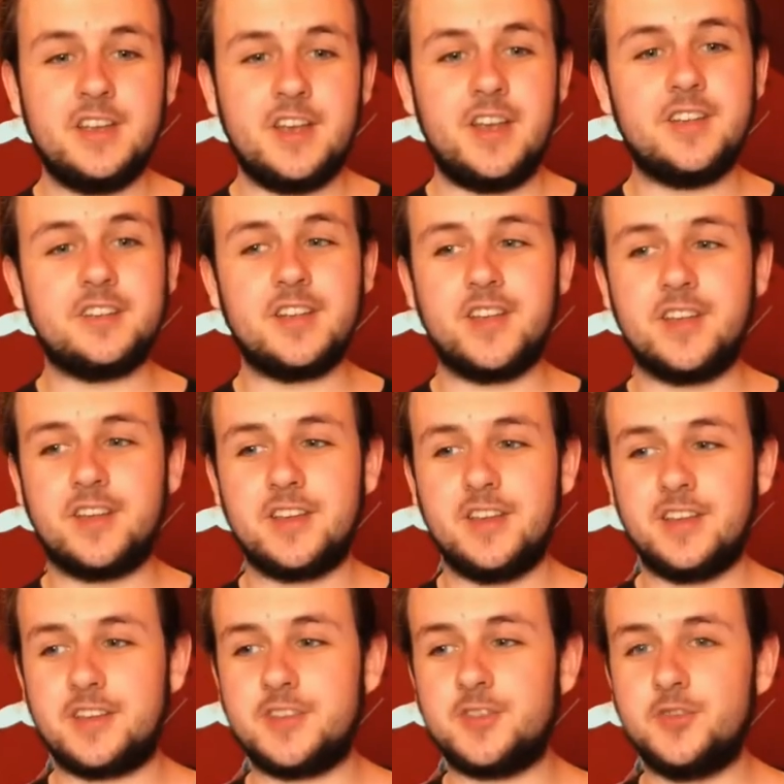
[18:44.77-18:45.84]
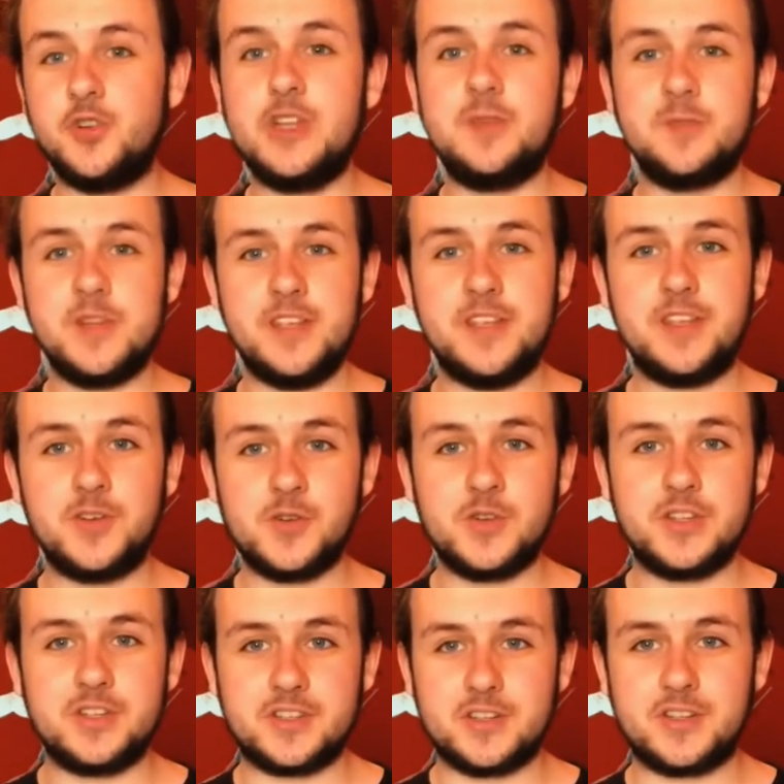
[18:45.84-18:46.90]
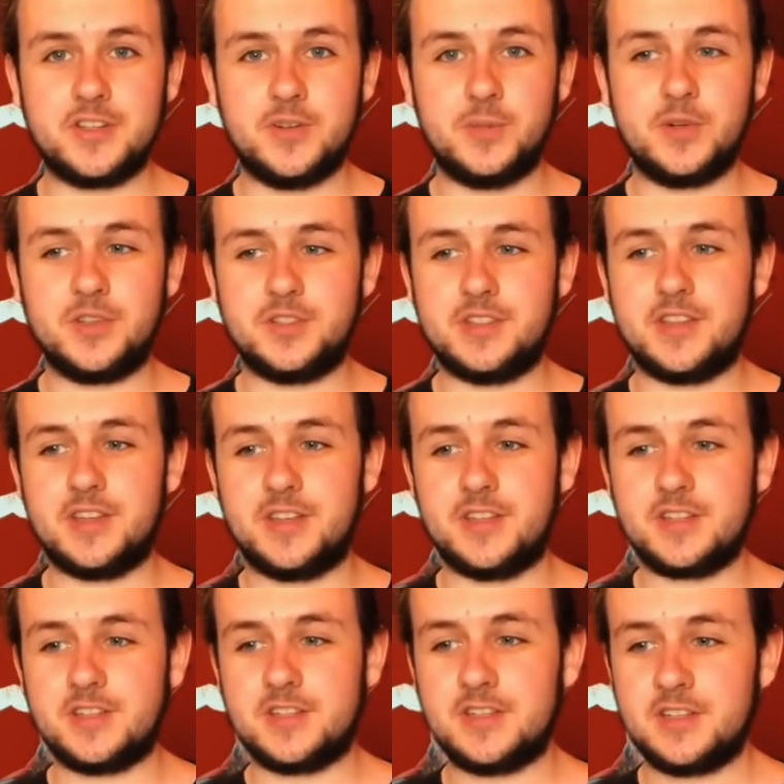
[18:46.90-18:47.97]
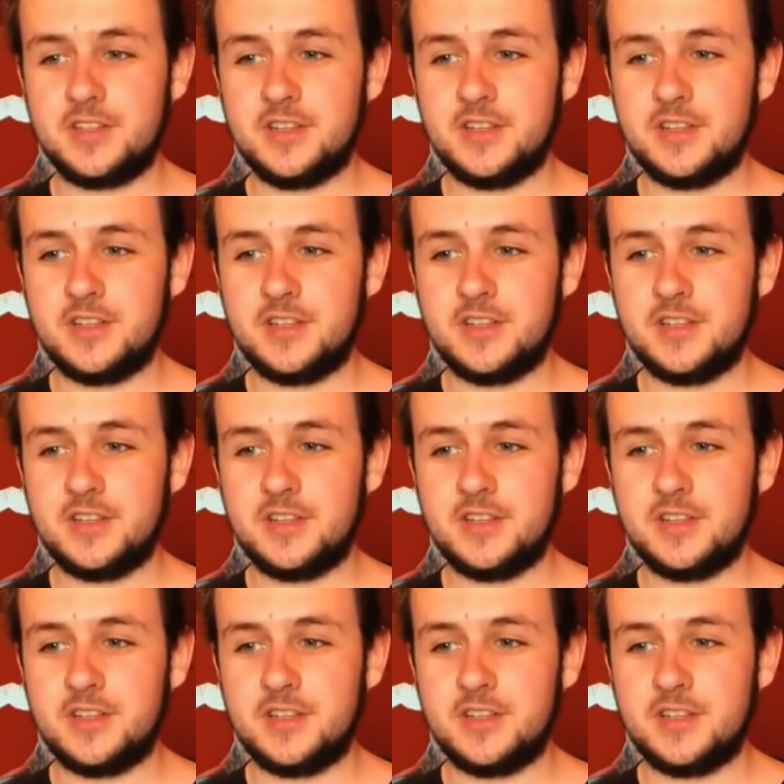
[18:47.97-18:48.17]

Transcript: is like extremely egotistical, because he thinks,